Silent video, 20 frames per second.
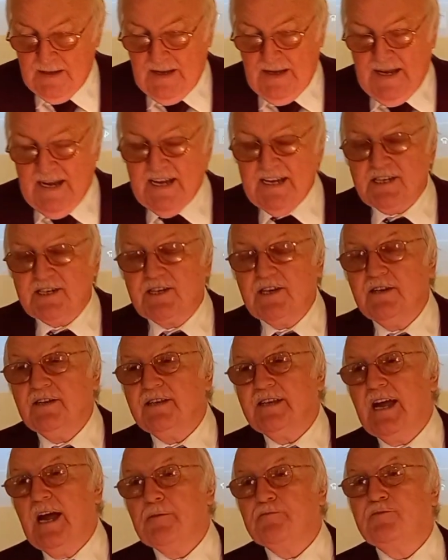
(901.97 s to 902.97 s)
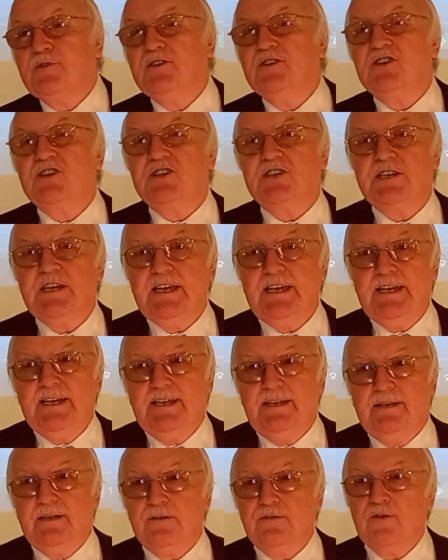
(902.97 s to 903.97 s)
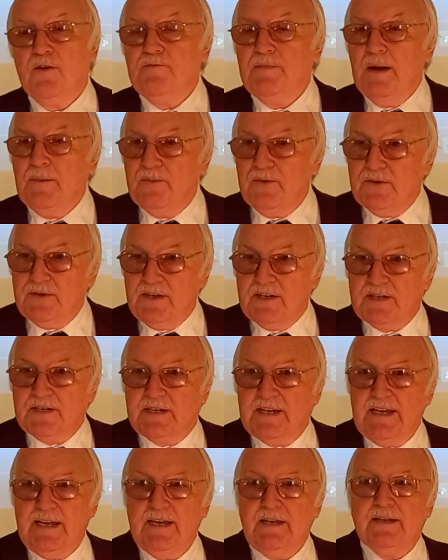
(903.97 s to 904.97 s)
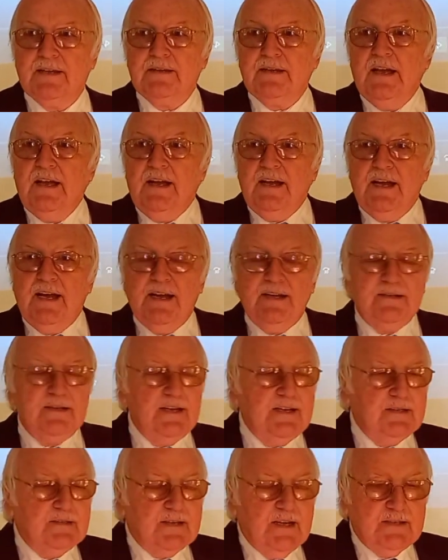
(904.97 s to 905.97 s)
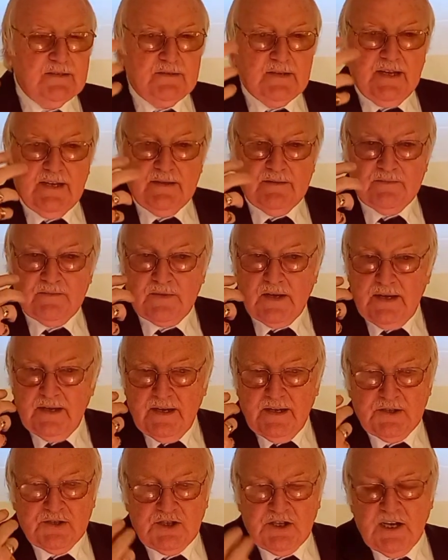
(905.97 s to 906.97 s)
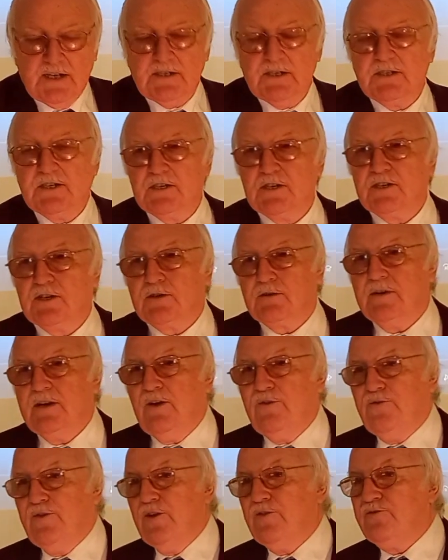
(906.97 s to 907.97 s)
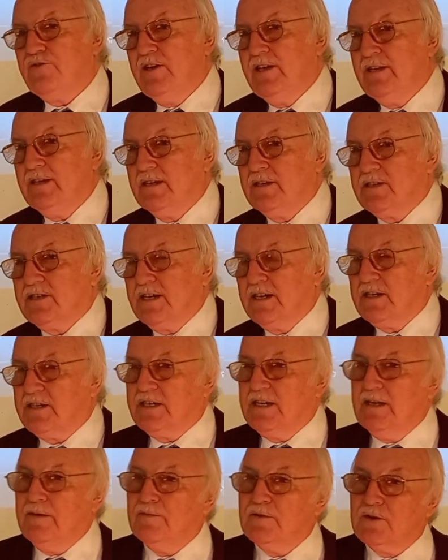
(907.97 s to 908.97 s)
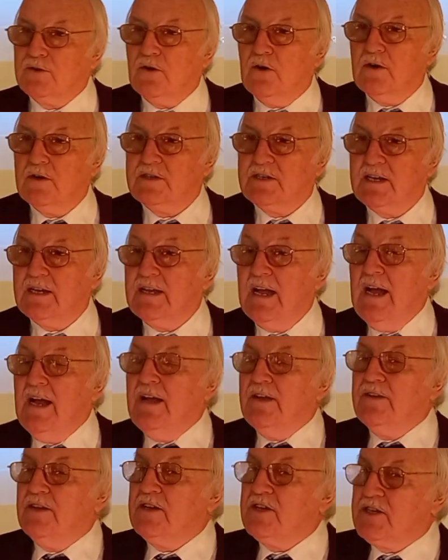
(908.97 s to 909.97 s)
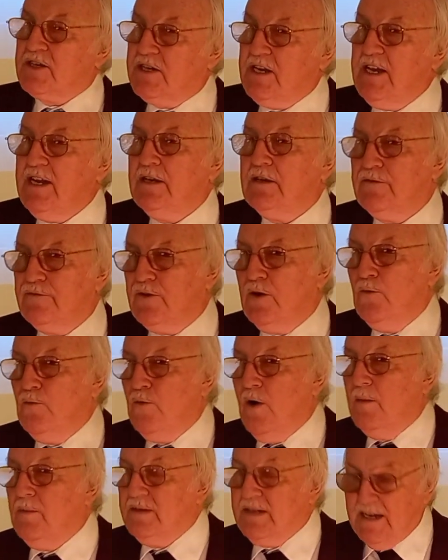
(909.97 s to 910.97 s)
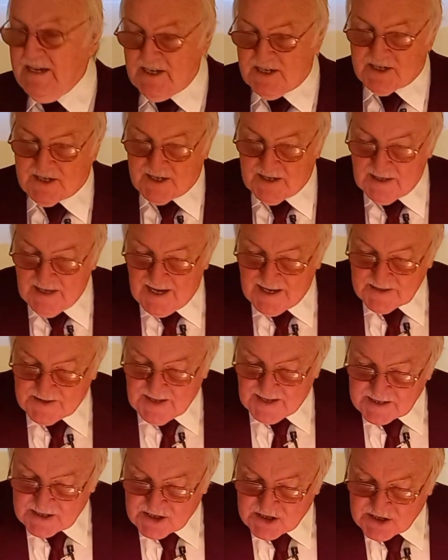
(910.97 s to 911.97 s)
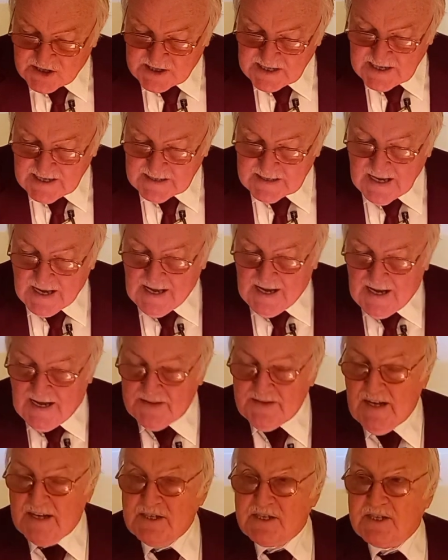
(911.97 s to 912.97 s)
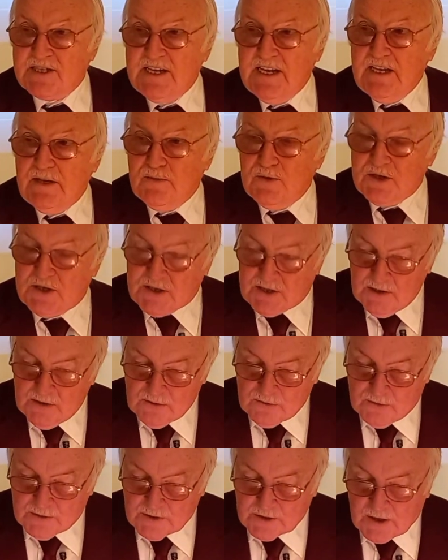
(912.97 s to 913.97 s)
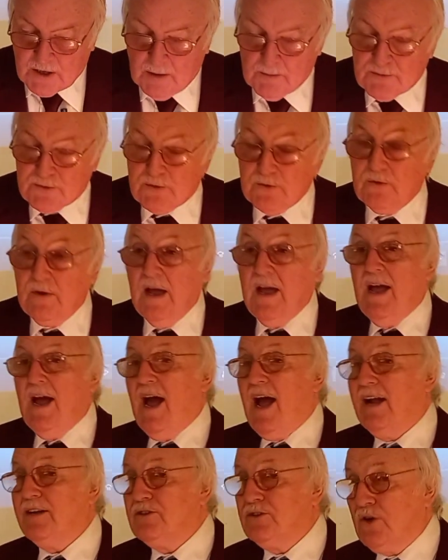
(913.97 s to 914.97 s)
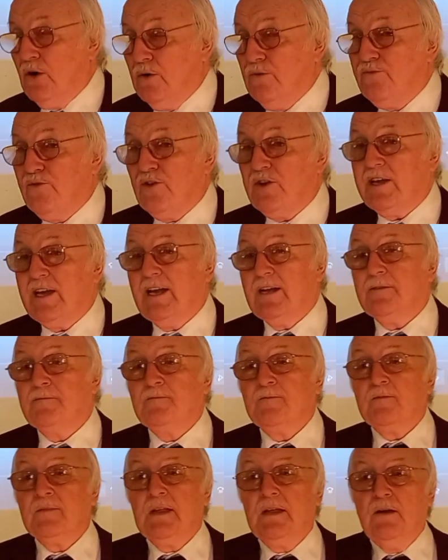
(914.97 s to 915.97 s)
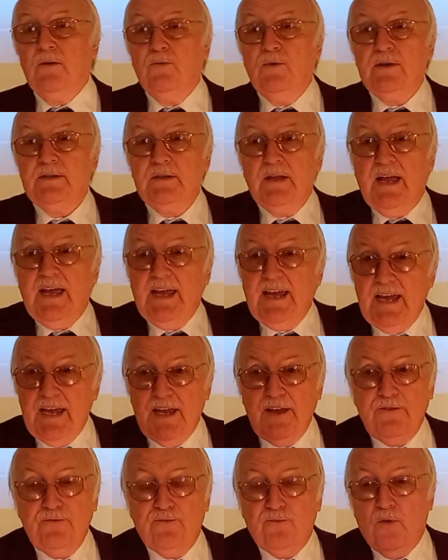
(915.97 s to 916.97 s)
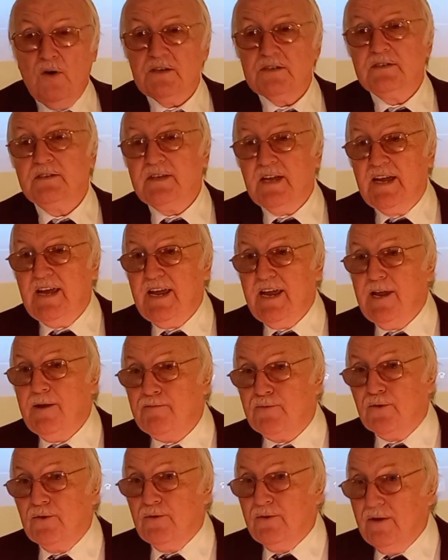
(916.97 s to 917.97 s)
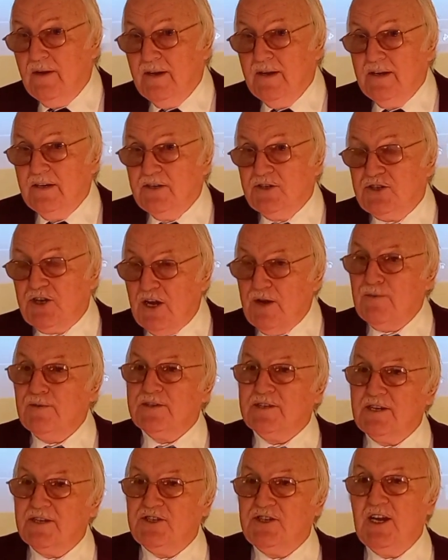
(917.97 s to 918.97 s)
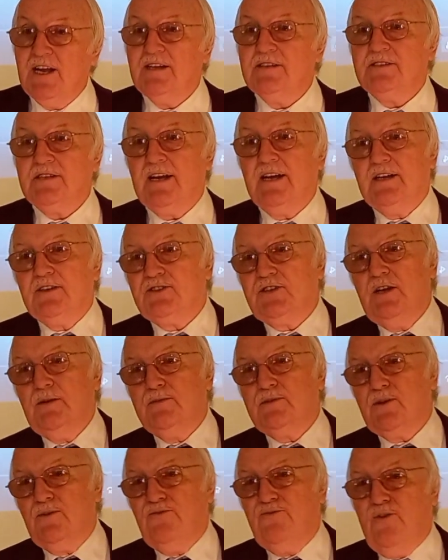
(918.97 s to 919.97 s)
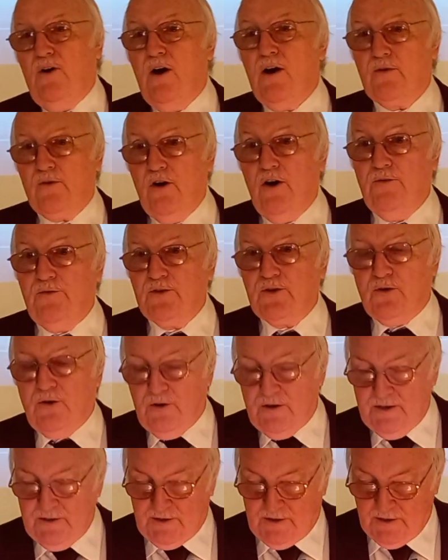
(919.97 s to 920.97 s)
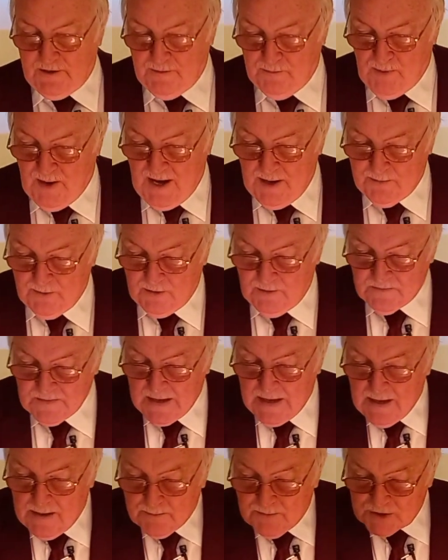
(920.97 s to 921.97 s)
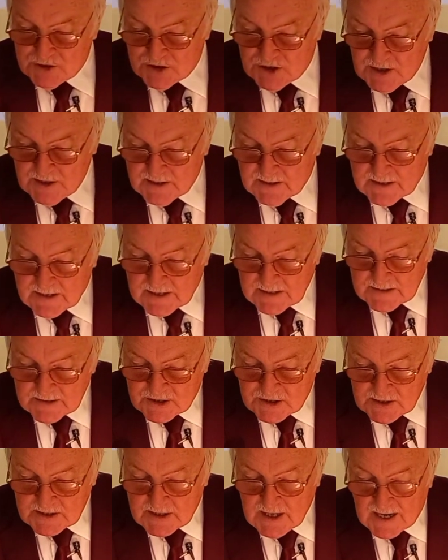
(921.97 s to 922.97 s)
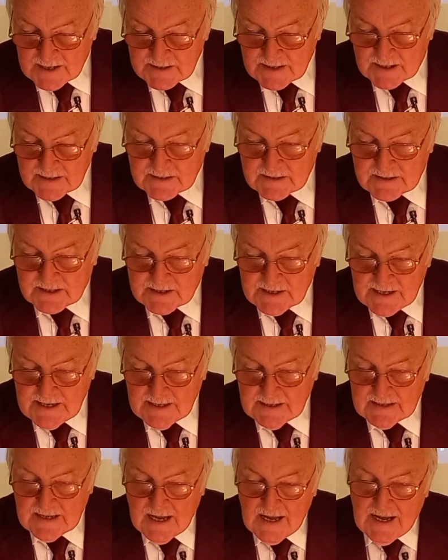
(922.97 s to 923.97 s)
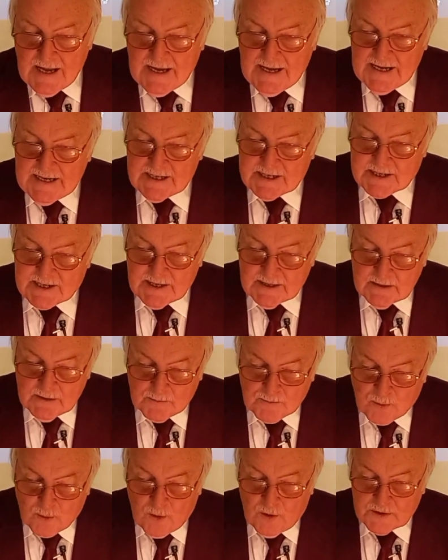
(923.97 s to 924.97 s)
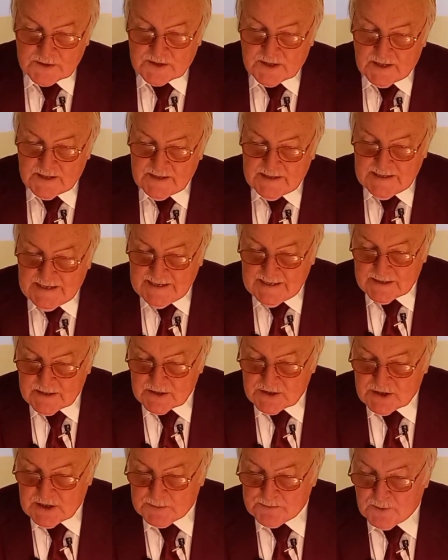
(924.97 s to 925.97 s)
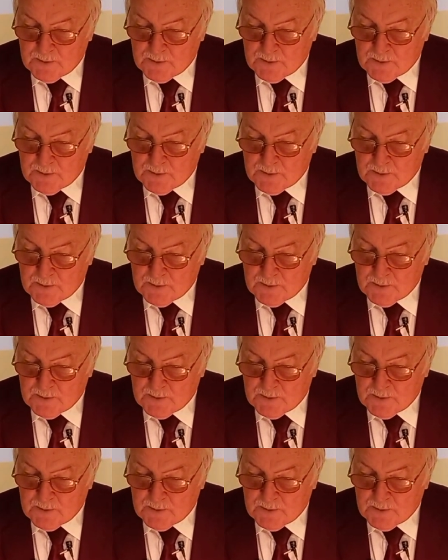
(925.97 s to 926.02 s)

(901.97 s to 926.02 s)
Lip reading: He still kept the seed. Remember the seed in Genesis 3, 15 and 16, when God said the seed of the woman, he still had that seed, and that seed was still going to come through. And don't forget, when Eve wasn't a Hebrew, she was a Gentile. She was afar off according to the Bible, but she's had that seed. He still brought the leadership.